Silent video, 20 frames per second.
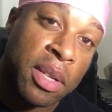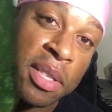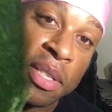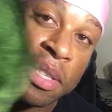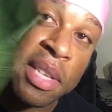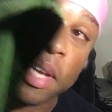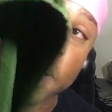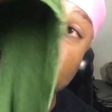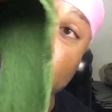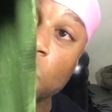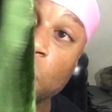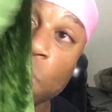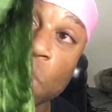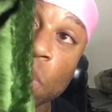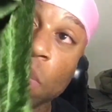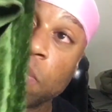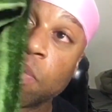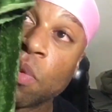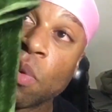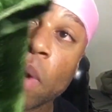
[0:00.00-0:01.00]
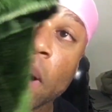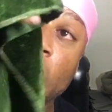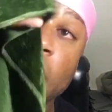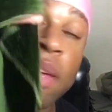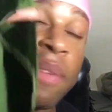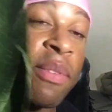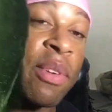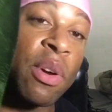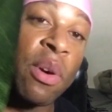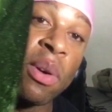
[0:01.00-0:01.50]
This thing is beautiful. I ain't
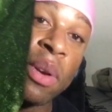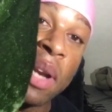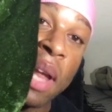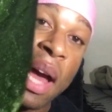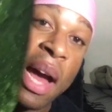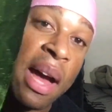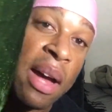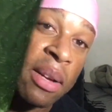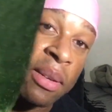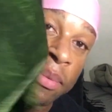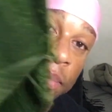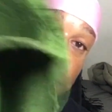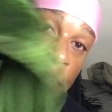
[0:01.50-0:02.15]
even gonna lie.